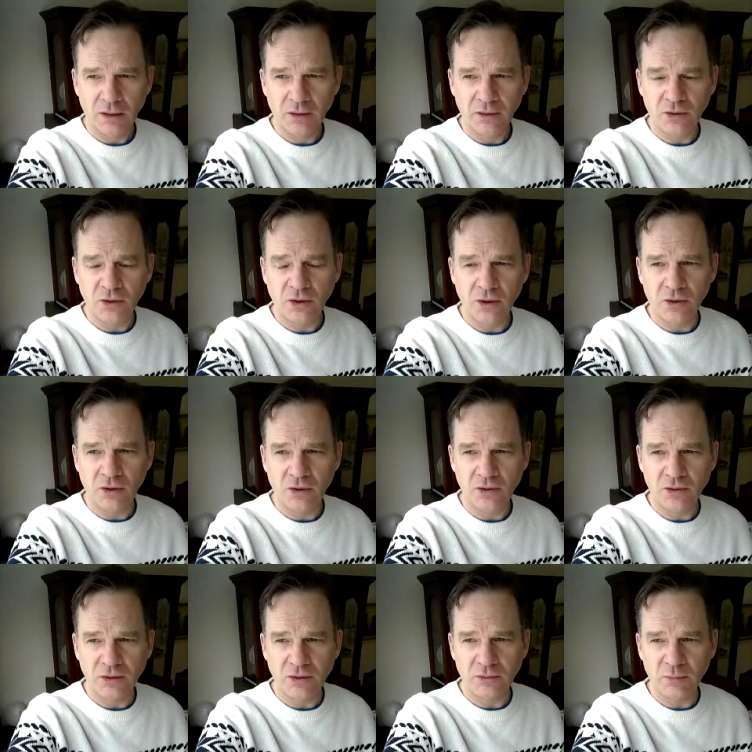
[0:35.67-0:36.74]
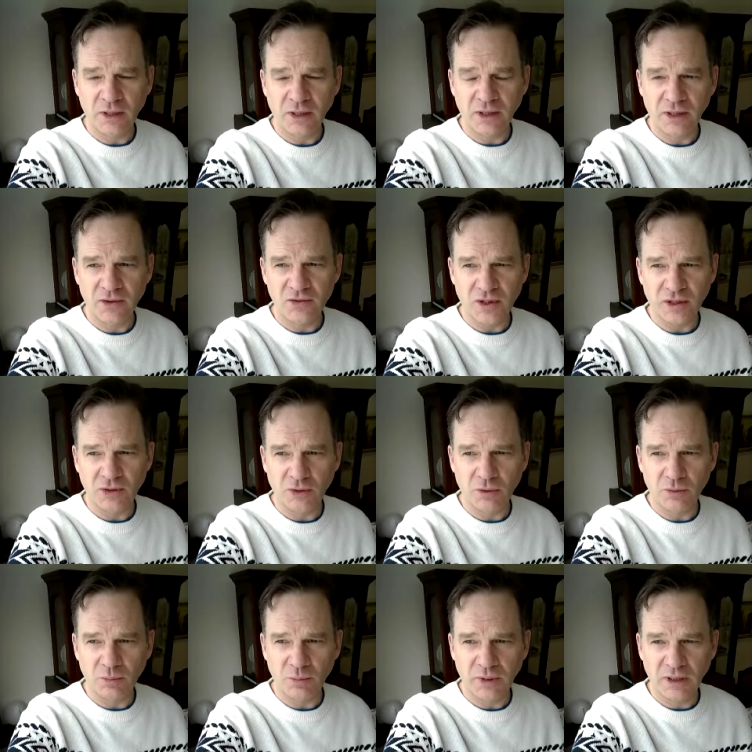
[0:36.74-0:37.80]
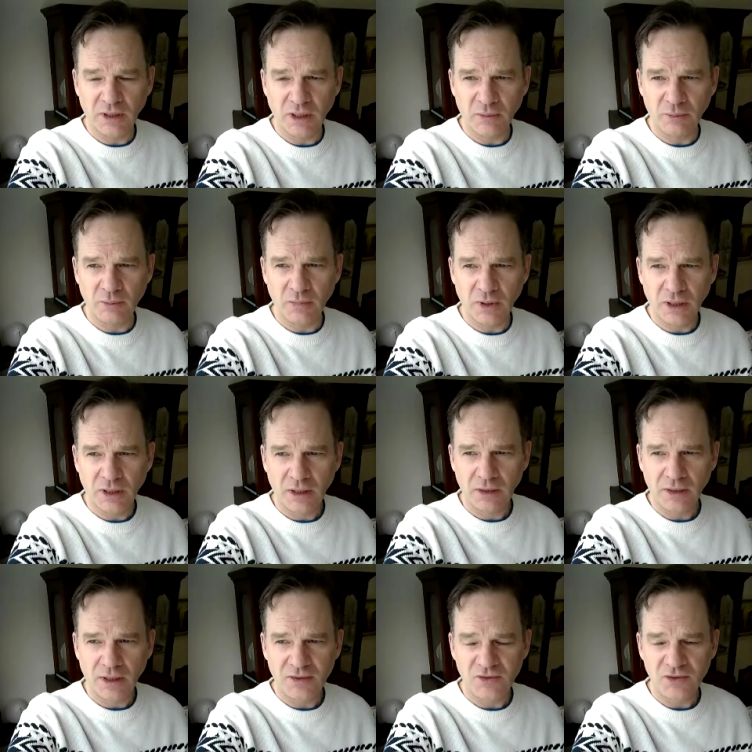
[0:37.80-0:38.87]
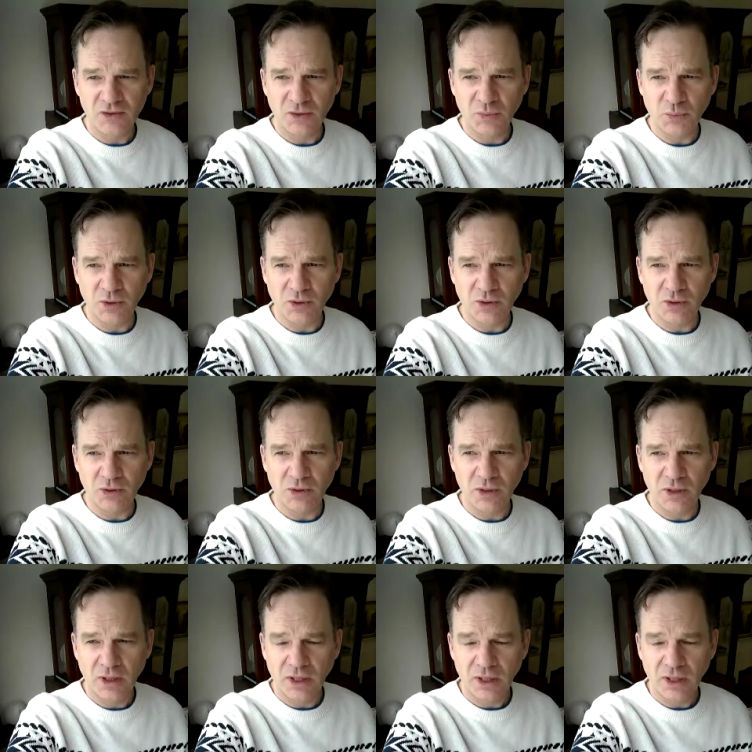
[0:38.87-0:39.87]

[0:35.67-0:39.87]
incurred because I don't become less demurred.